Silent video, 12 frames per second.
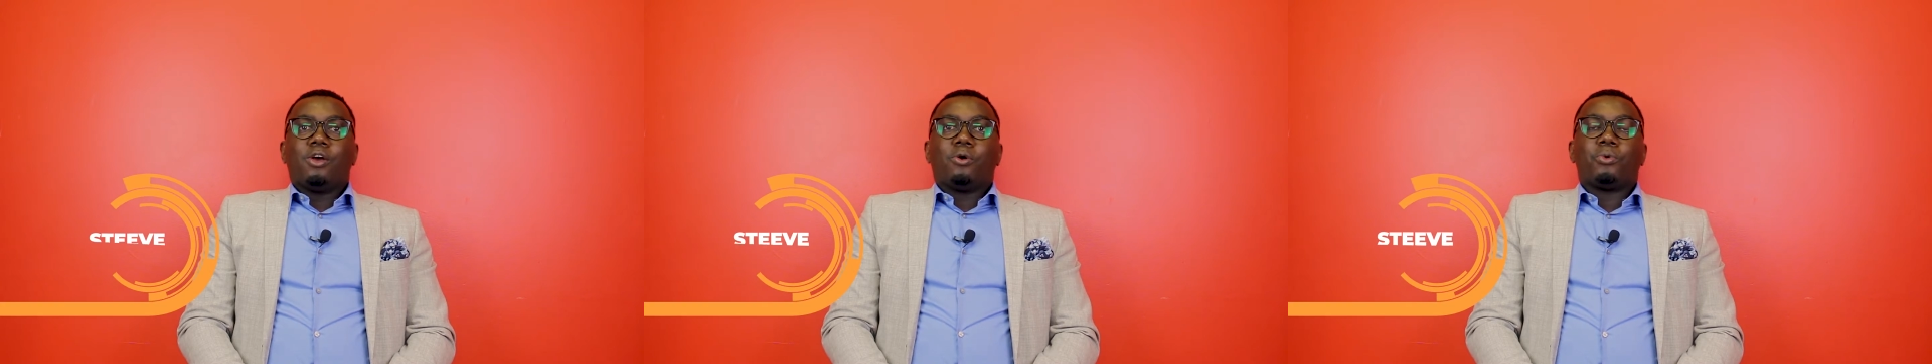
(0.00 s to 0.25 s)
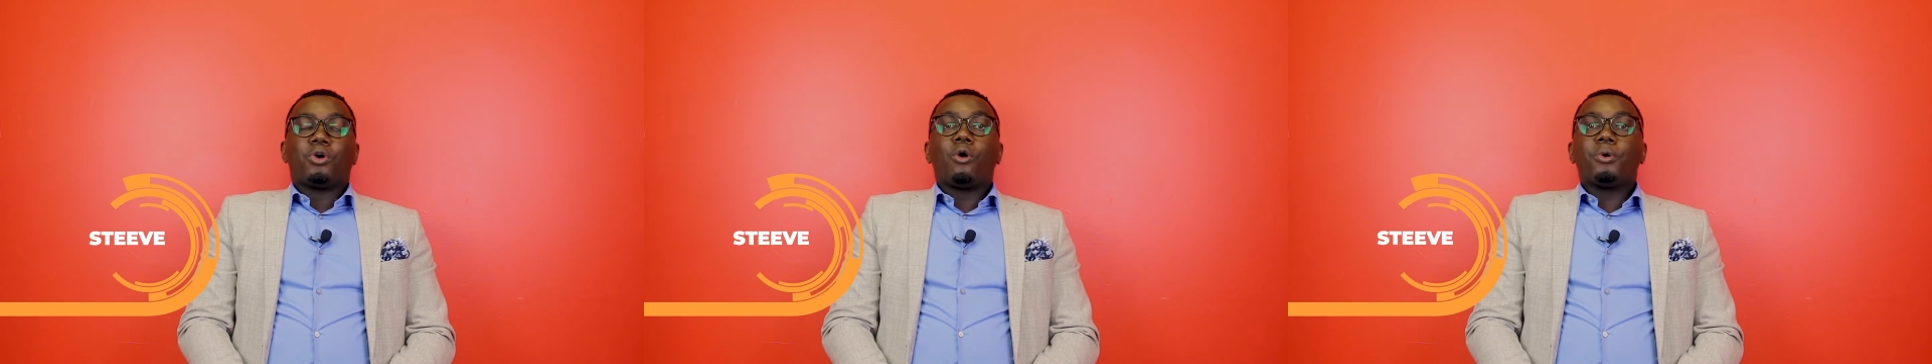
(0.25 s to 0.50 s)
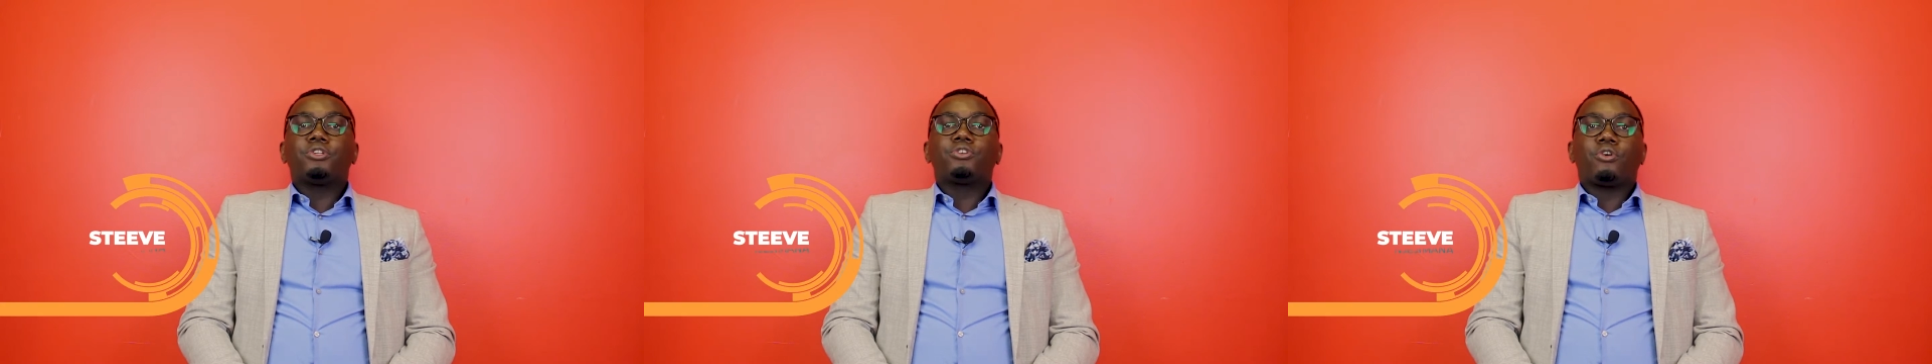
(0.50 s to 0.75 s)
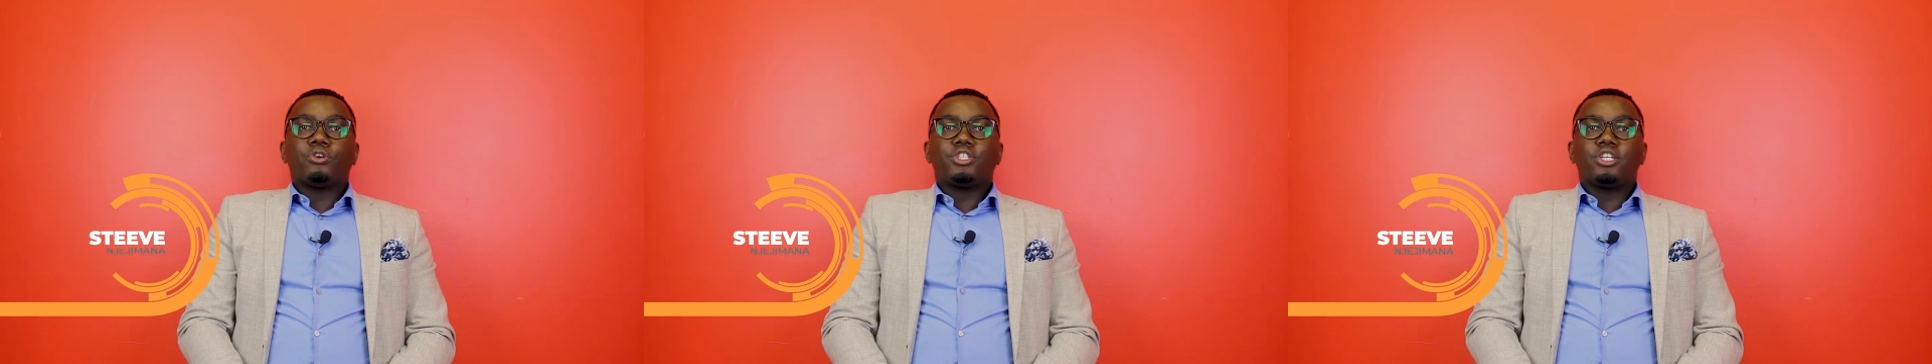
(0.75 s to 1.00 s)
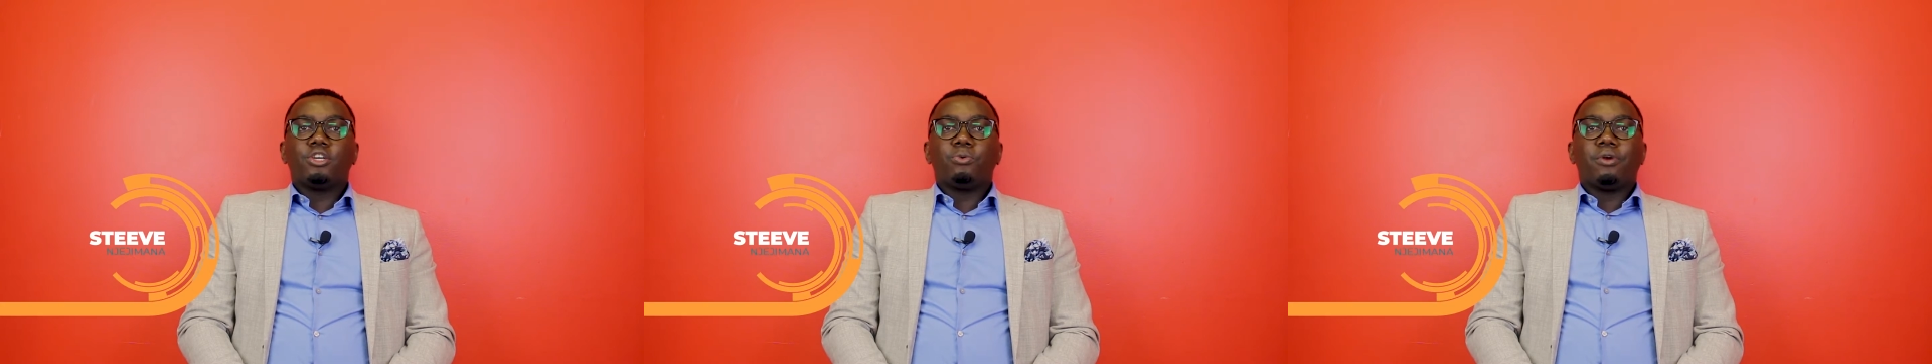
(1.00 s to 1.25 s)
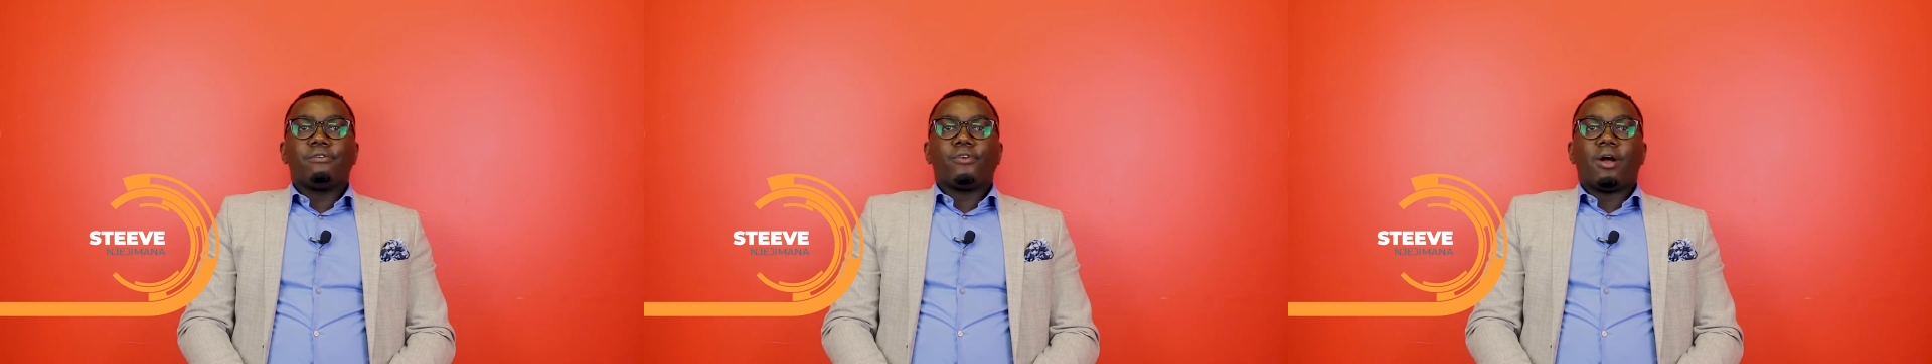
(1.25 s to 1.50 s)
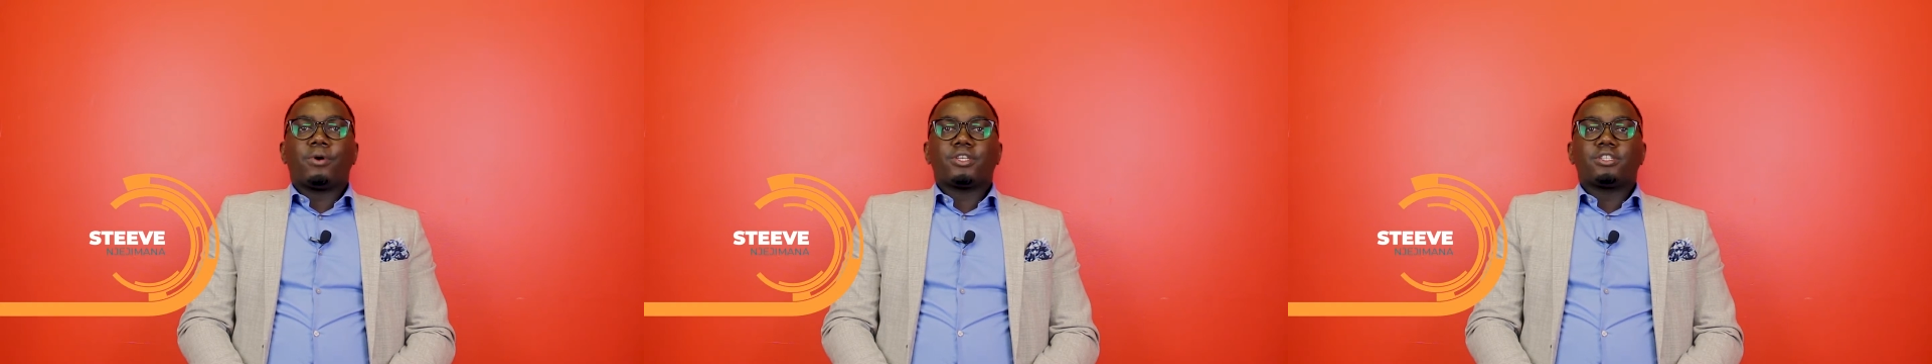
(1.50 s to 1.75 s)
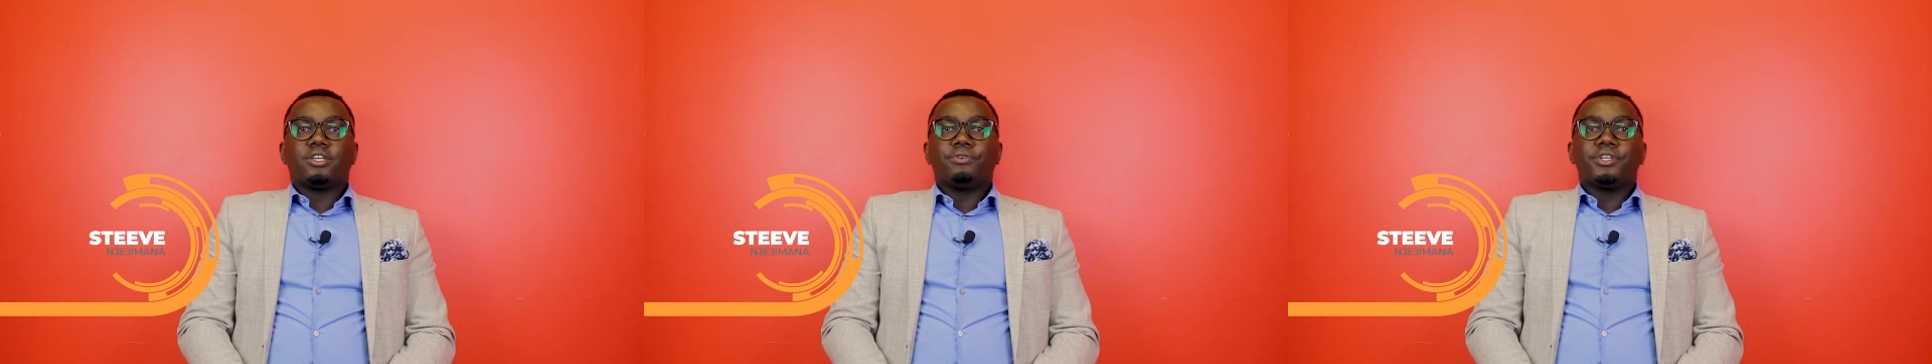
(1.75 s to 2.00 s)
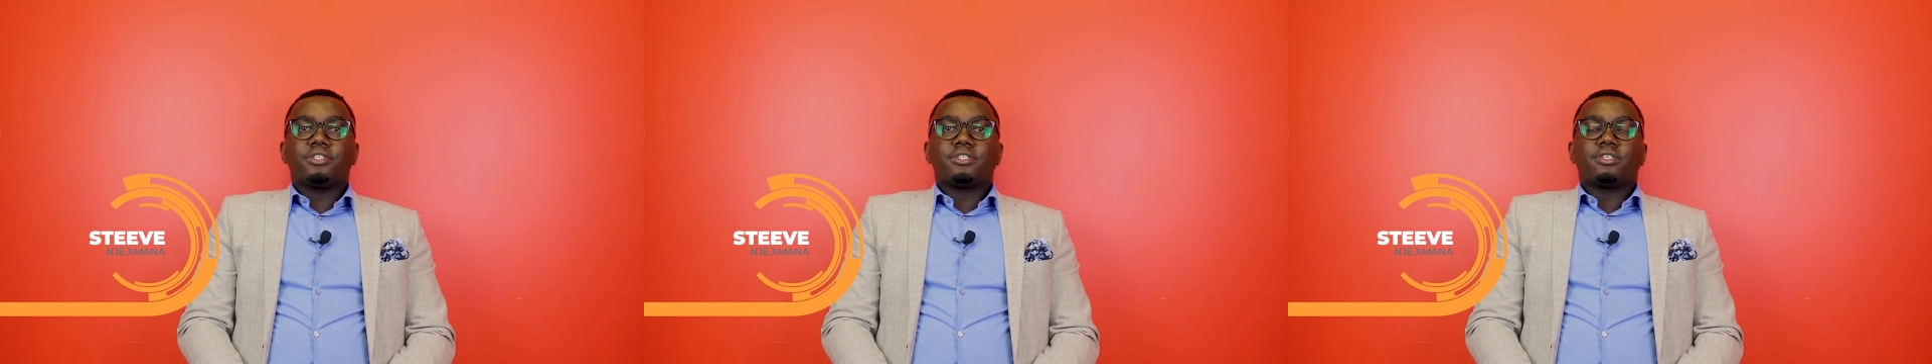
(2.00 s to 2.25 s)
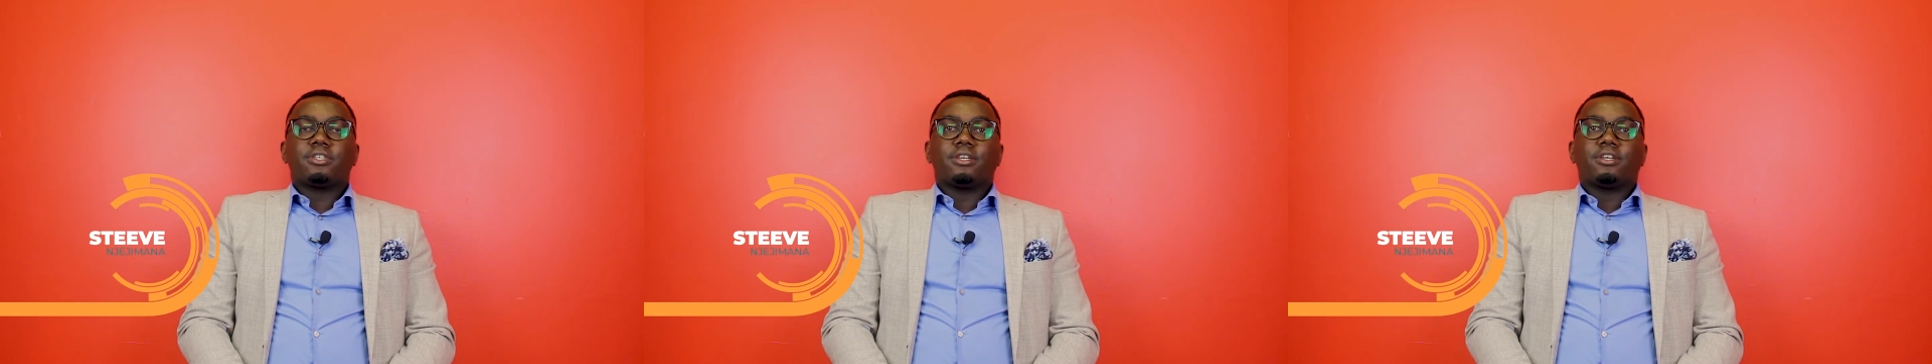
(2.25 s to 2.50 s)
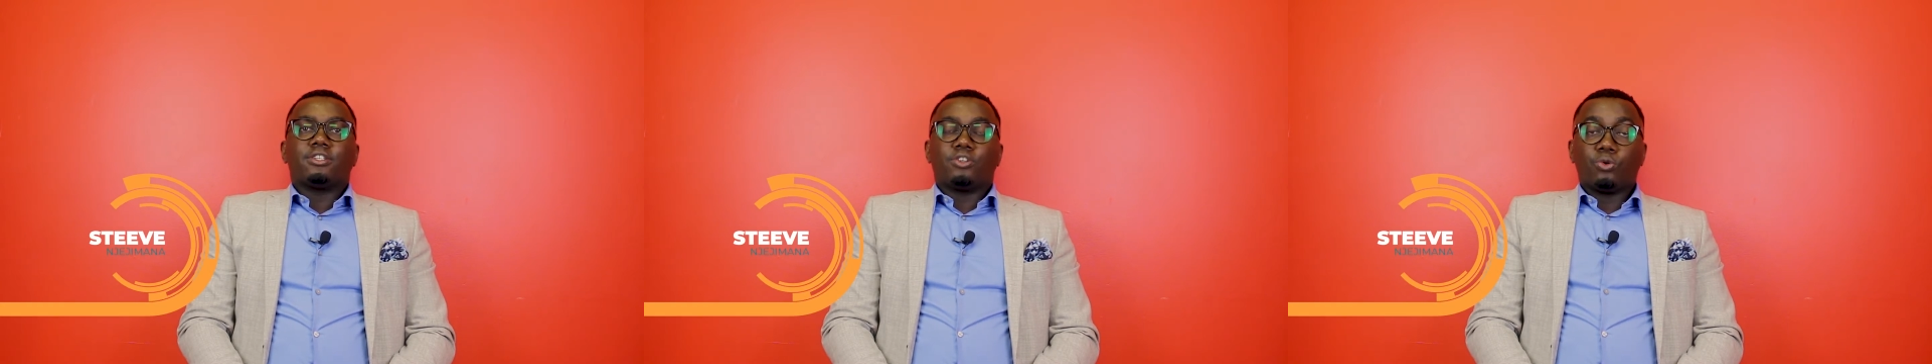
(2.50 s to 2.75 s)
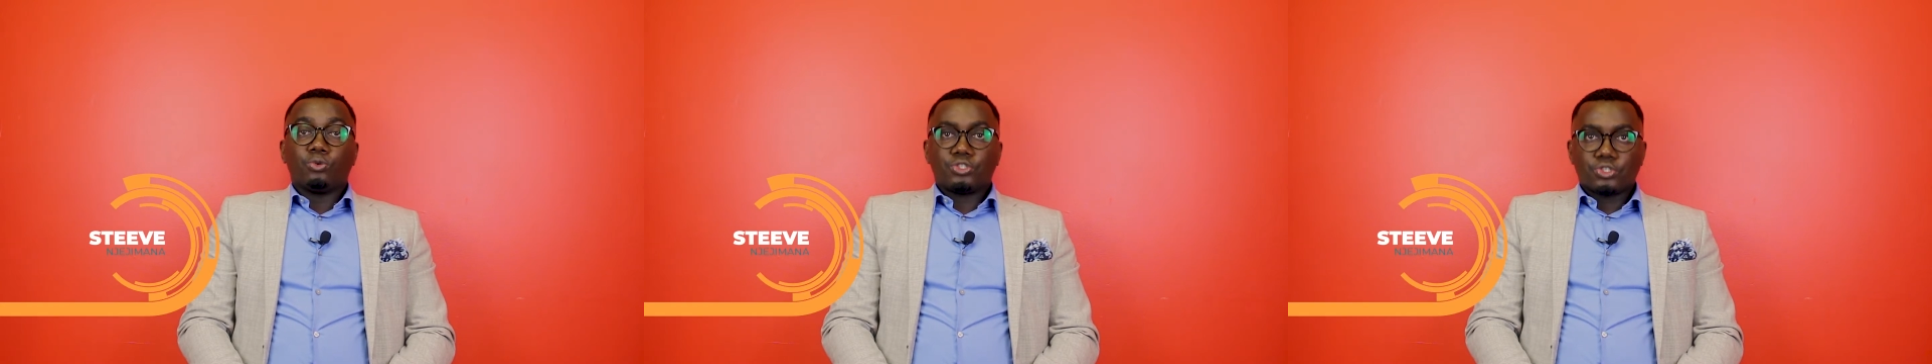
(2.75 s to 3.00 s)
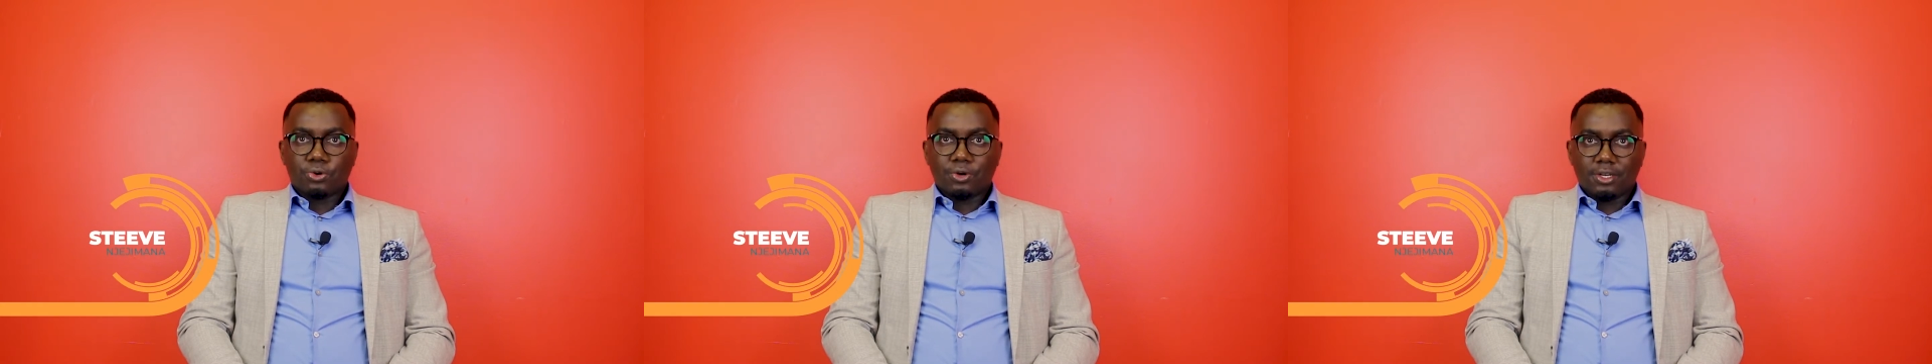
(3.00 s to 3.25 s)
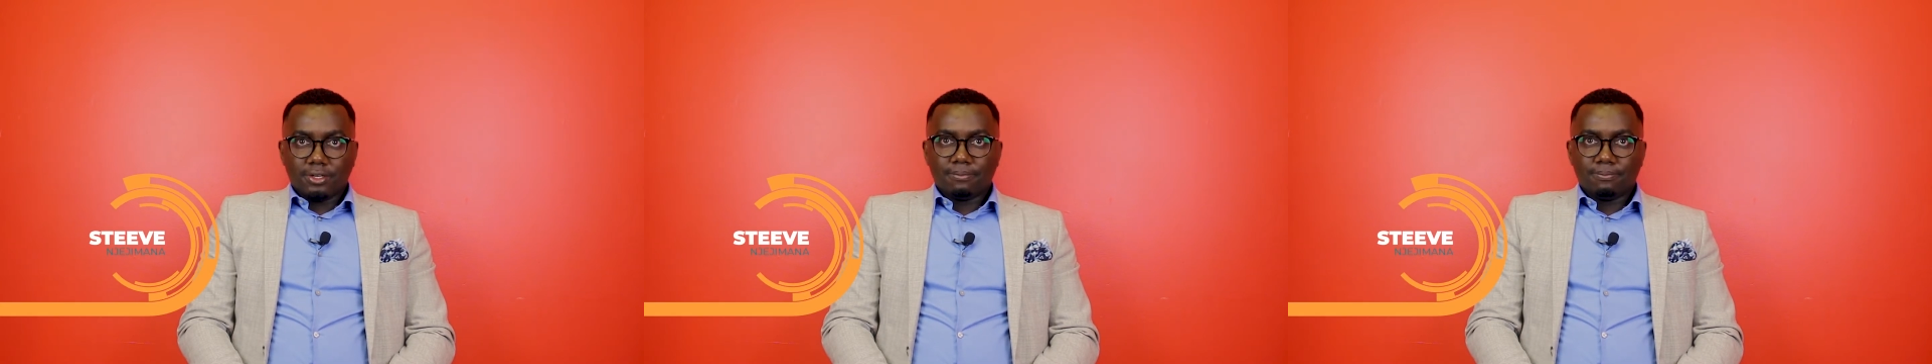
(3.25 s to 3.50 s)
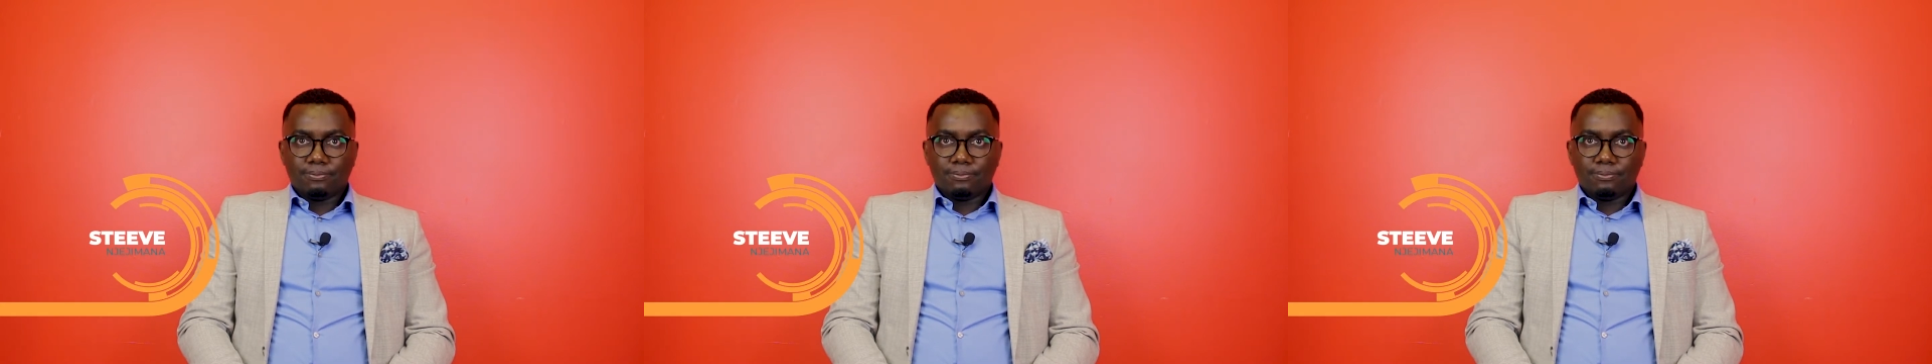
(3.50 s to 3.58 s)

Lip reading: We're going to continue with our series, The Good Soil.